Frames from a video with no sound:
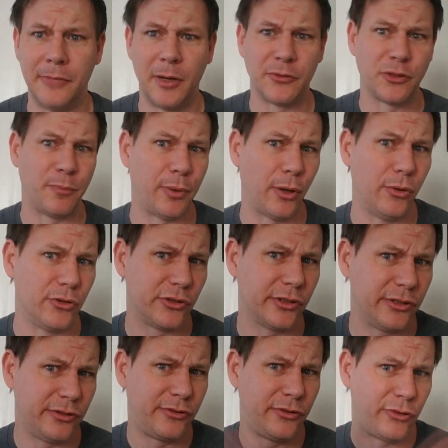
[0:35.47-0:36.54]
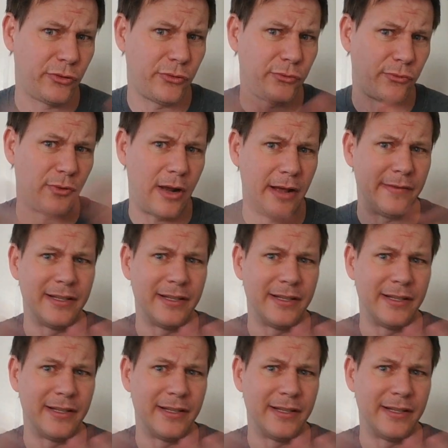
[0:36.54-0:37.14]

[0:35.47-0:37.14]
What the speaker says: a supposed crime,